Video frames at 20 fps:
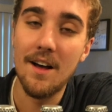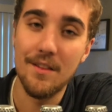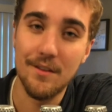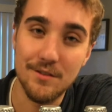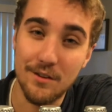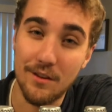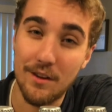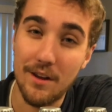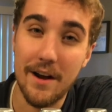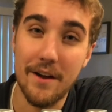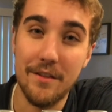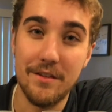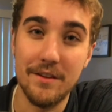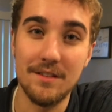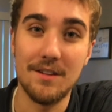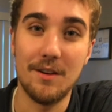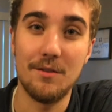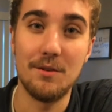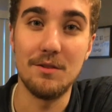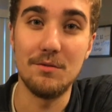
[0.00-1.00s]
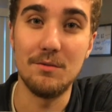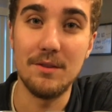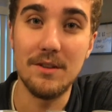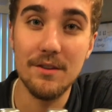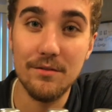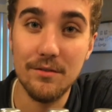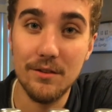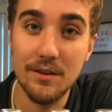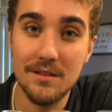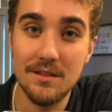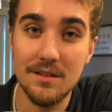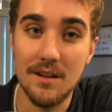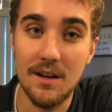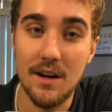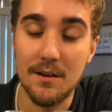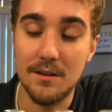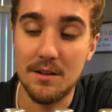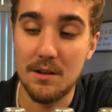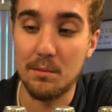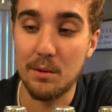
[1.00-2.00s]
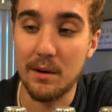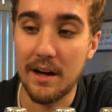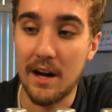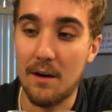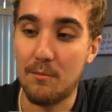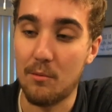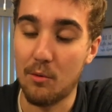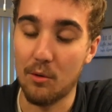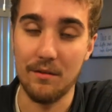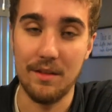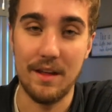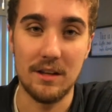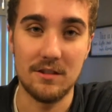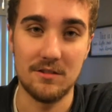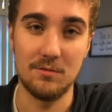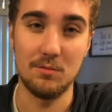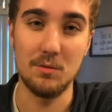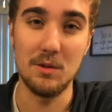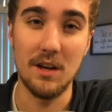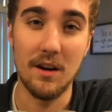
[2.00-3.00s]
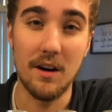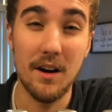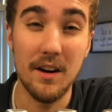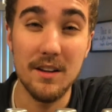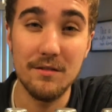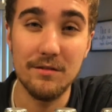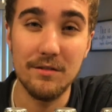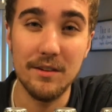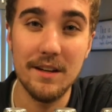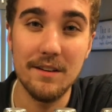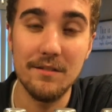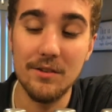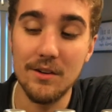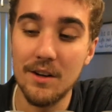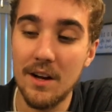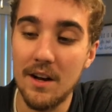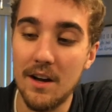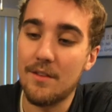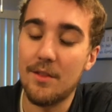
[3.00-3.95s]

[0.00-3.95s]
there's a lot of things I would do different uh, to bring out more of that sweet honey flavor.